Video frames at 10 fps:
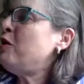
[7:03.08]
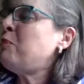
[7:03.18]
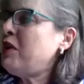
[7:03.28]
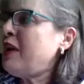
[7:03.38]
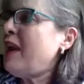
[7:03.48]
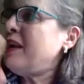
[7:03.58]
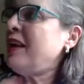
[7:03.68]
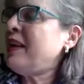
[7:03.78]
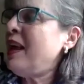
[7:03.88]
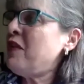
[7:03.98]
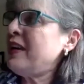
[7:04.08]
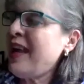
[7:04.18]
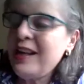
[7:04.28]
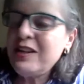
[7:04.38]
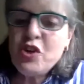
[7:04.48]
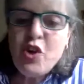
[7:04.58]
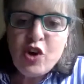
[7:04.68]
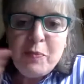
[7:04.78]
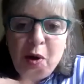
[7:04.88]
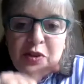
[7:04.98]
But if I can talk
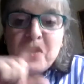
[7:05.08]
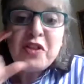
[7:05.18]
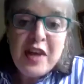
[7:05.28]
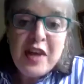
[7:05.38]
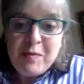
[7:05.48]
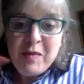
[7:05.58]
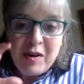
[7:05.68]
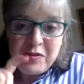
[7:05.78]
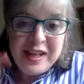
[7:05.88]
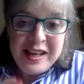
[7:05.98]
about the theme of the